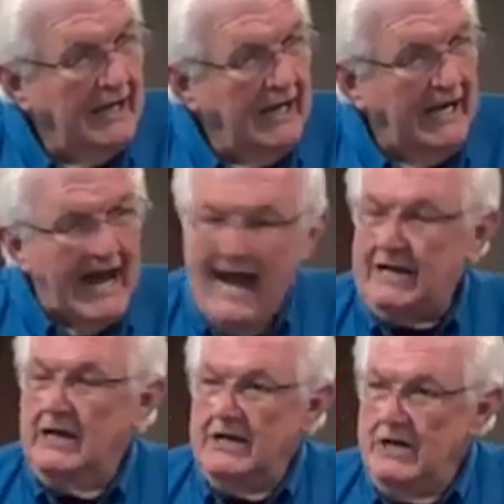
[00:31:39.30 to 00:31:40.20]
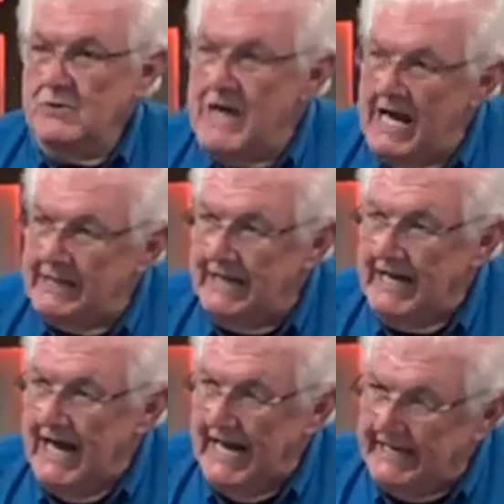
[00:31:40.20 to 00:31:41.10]
And I couldn't do
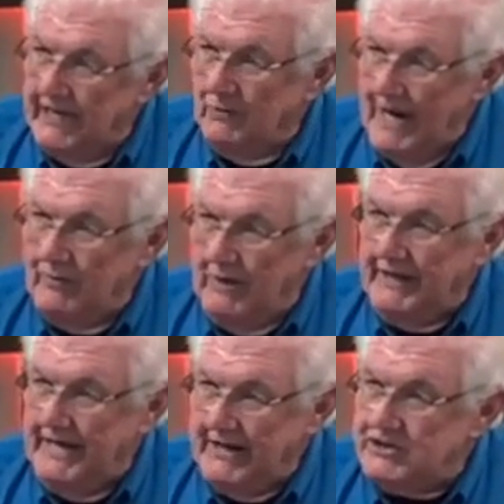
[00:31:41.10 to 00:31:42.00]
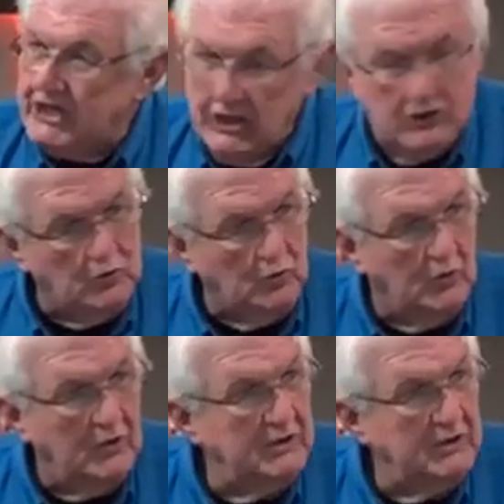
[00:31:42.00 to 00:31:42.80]
nothing and get away with it at school.